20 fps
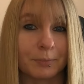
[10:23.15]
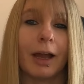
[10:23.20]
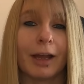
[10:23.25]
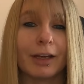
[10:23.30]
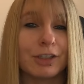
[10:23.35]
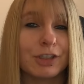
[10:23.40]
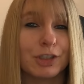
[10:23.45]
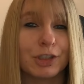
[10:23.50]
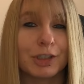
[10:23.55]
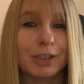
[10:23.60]

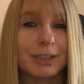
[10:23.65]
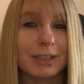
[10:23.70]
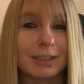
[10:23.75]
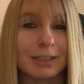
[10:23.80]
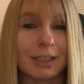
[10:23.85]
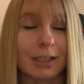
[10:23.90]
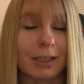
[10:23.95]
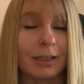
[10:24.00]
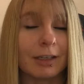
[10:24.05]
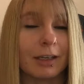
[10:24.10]
As you can
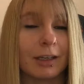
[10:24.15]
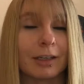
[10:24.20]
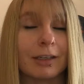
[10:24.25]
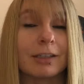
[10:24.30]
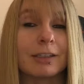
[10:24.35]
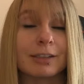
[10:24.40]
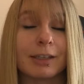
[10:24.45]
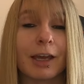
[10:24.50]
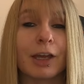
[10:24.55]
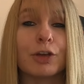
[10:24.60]
see, it
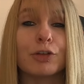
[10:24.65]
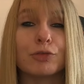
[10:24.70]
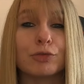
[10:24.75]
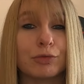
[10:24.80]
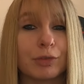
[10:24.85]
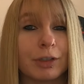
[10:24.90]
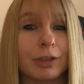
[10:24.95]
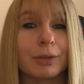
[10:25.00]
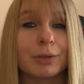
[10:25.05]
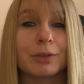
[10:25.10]
is a
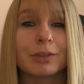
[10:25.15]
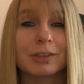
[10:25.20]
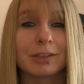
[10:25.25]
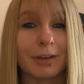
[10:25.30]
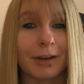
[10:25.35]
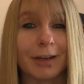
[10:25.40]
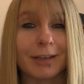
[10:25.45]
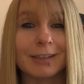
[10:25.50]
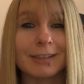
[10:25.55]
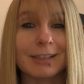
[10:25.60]
real
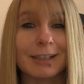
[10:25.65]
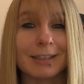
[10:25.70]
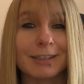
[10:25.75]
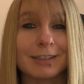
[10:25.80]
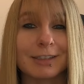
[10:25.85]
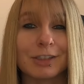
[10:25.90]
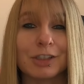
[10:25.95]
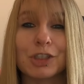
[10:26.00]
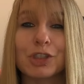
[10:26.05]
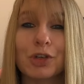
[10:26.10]
science
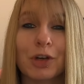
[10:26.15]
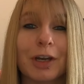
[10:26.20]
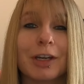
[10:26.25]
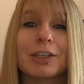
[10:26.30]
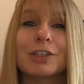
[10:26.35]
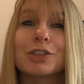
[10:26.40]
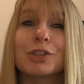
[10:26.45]
lesson trying